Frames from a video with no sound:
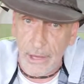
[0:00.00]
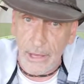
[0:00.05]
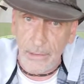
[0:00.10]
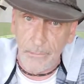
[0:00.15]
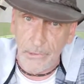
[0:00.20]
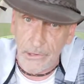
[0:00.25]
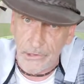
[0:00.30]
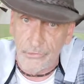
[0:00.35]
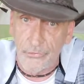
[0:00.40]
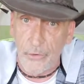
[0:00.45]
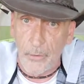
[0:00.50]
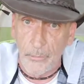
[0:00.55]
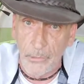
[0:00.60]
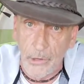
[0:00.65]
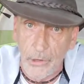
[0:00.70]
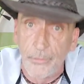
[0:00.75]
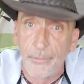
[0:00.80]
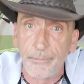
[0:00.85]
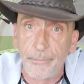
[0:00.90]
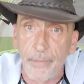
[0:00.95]
statements
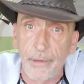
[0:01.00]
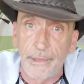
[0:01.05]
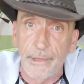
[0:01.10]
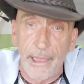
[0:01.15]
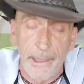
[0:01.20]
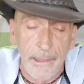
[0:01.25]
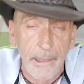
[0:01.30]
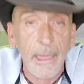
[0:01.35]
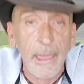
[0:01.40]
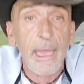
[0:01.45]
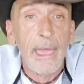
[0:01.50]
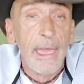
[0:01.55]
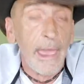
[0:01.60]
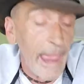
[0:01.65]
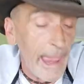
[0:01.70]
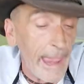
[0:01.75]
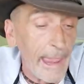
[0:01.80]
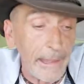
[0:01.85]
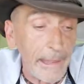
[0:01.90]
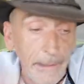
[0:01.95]
from you, okay?
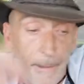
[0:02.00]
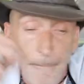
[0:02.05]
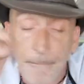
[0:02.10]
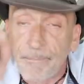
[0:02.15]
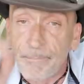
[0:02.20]
And